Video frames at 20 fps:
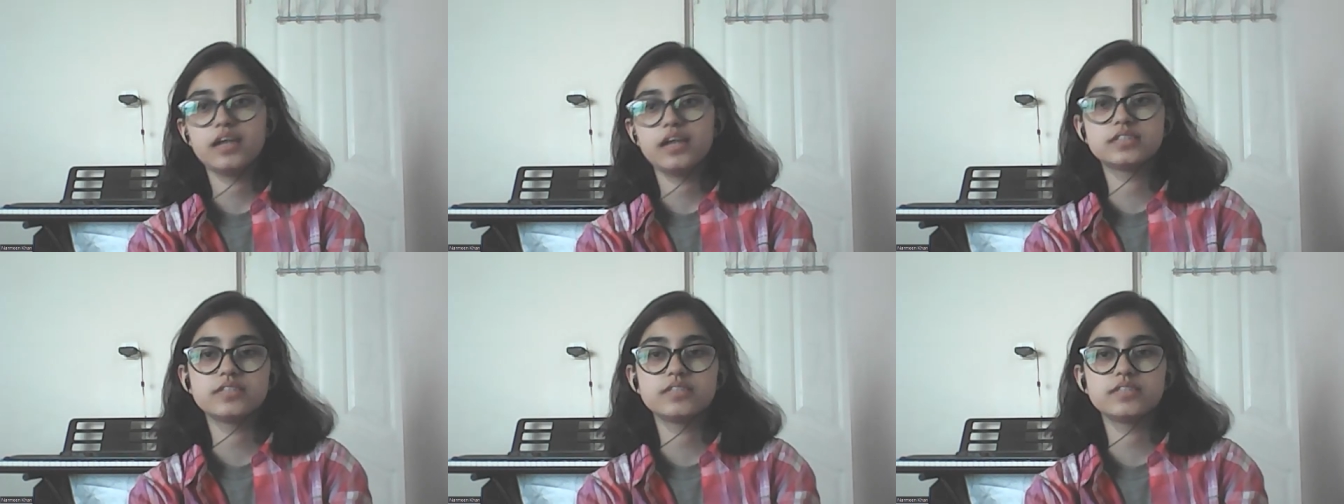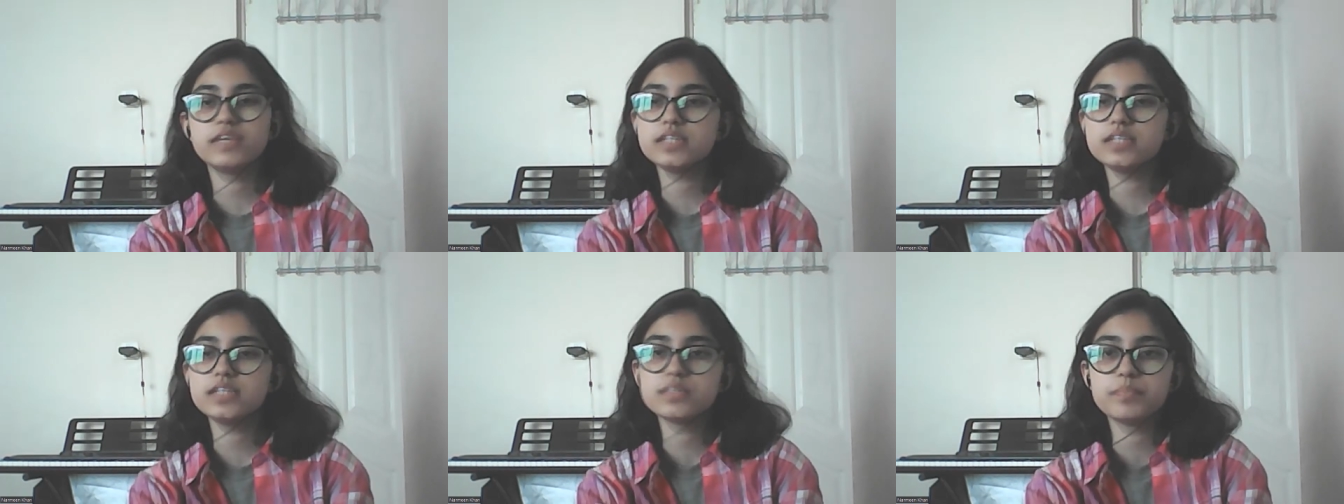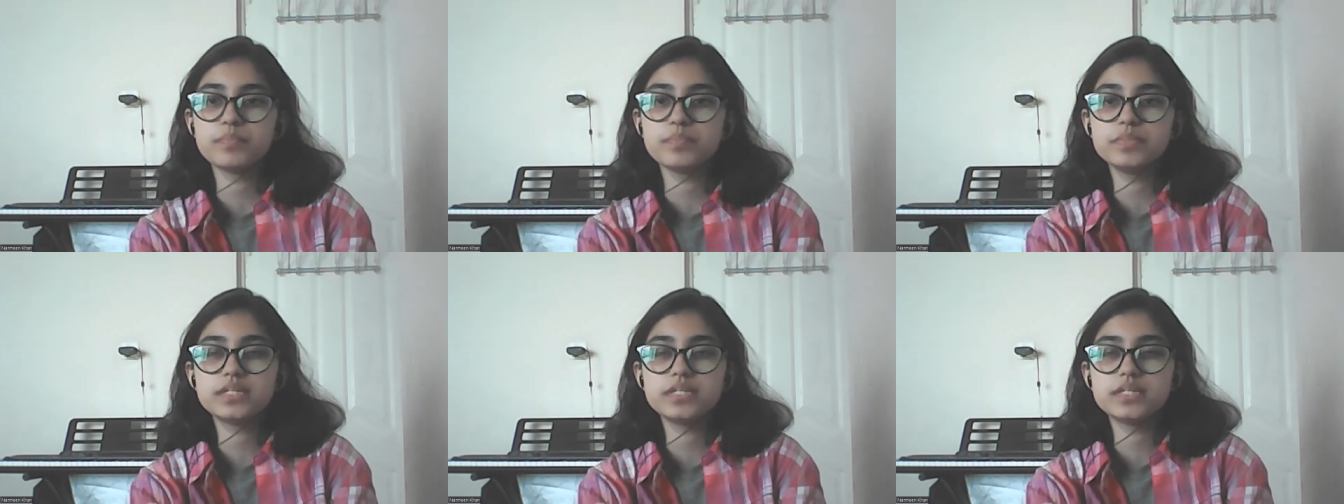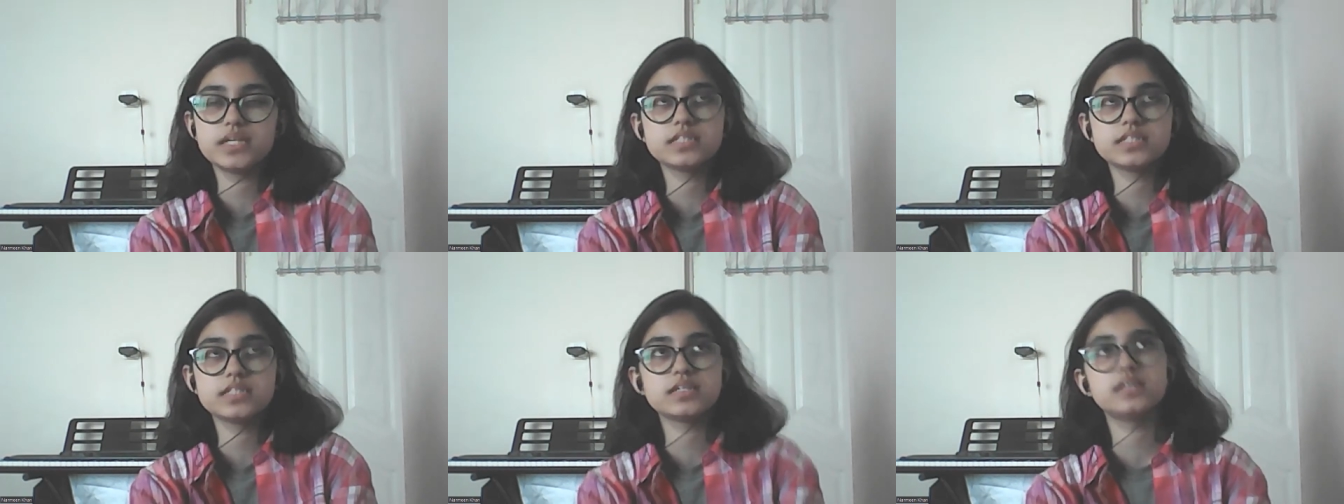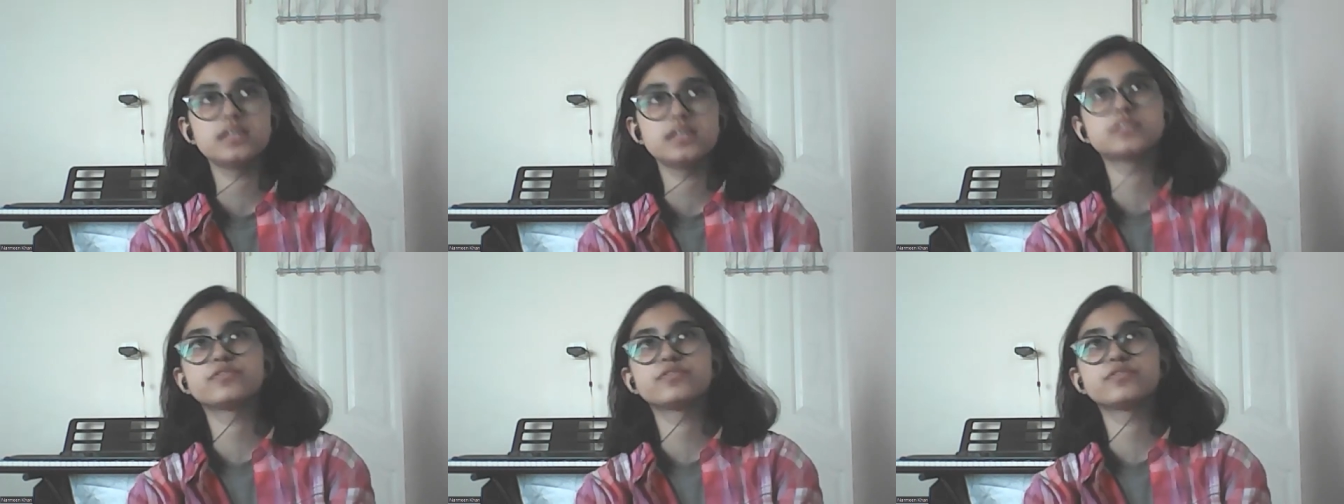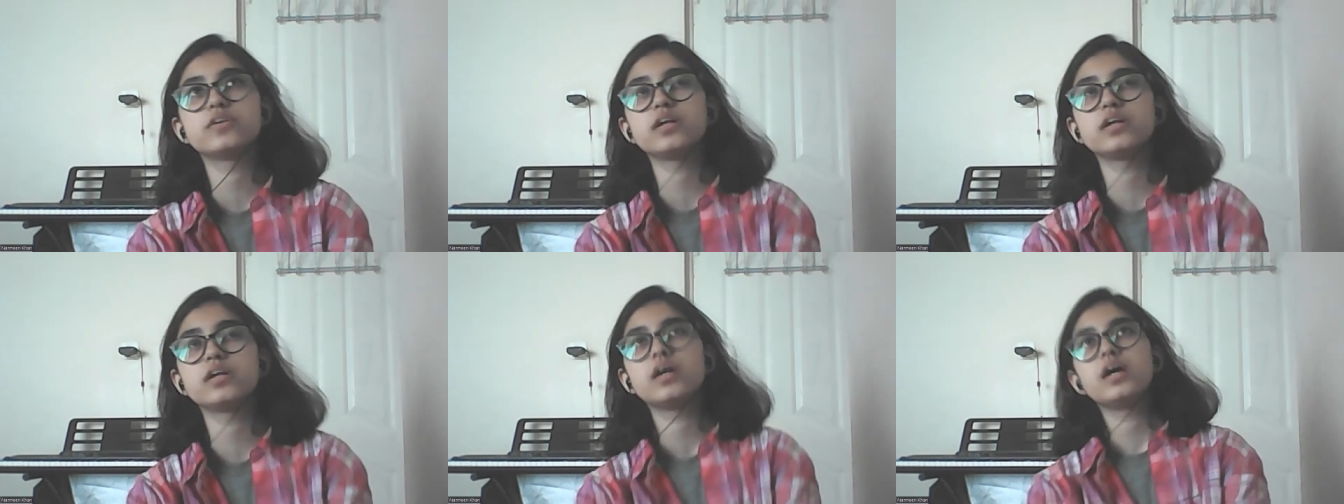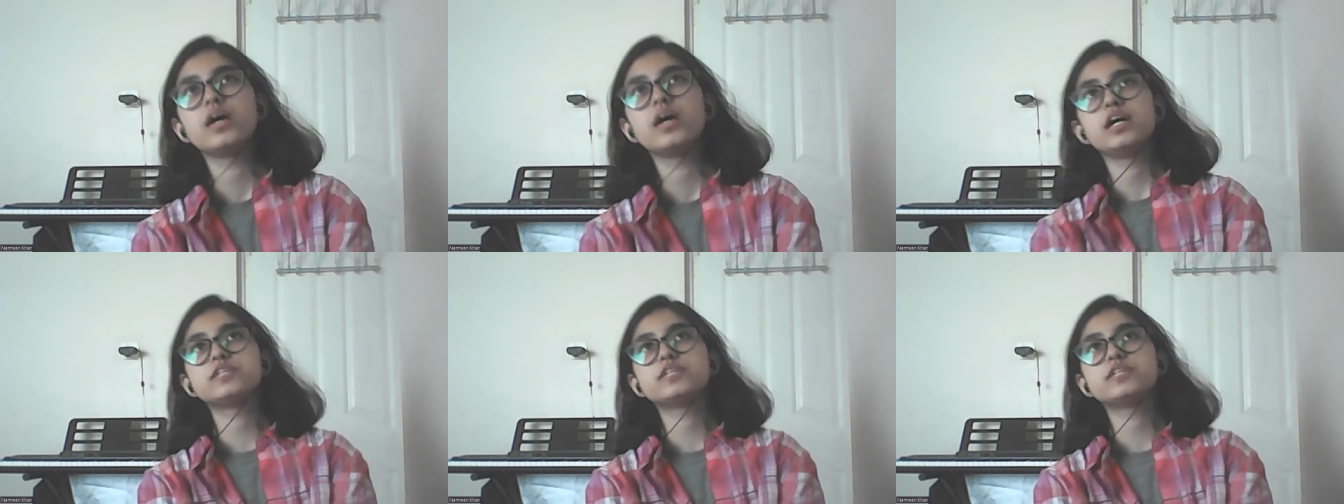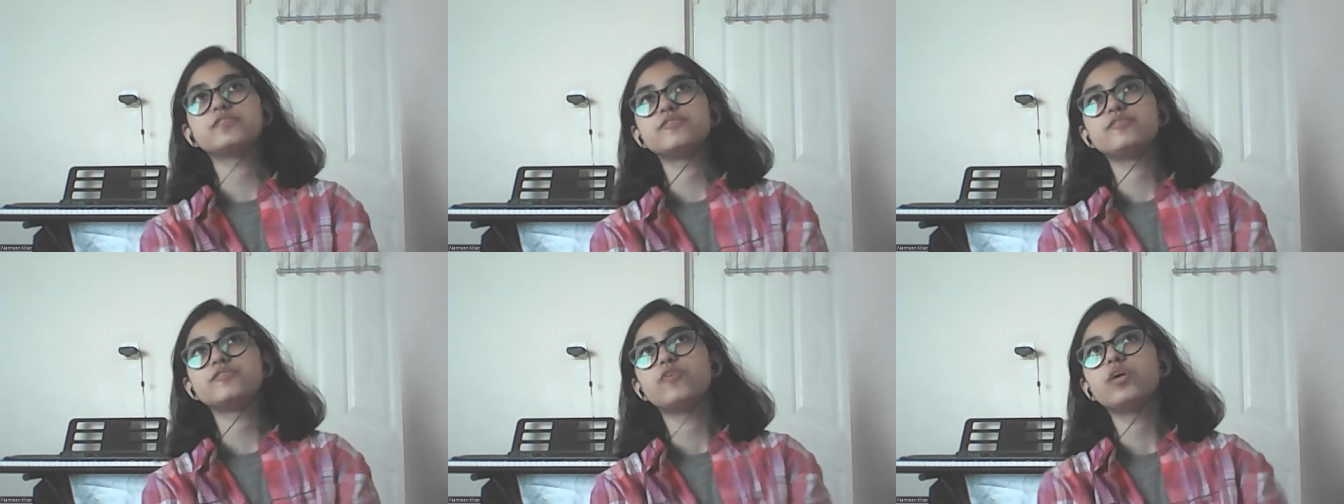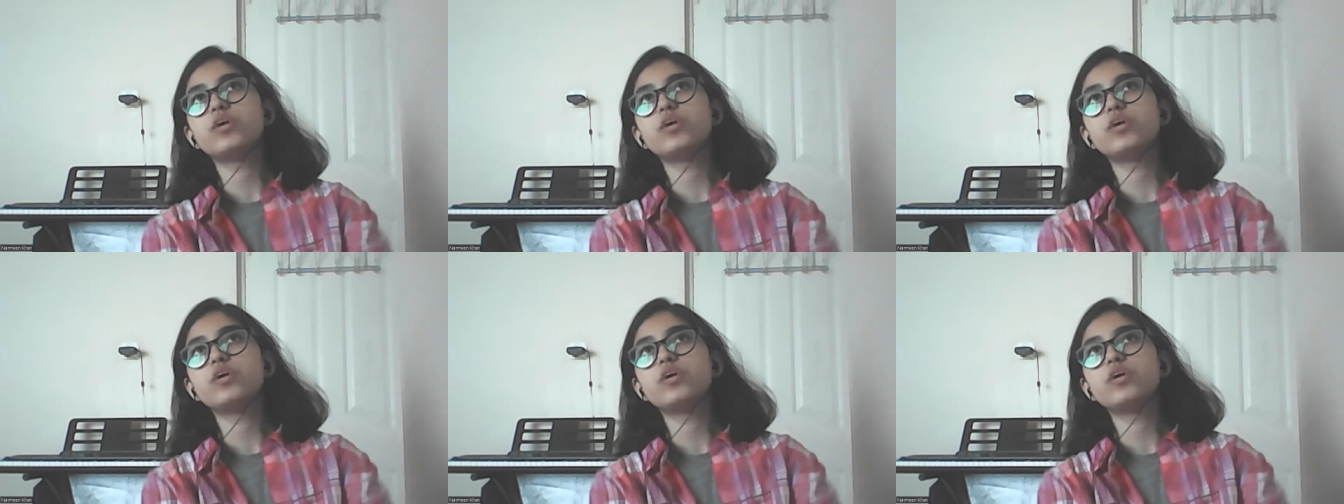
it's a very simple test it's for it's for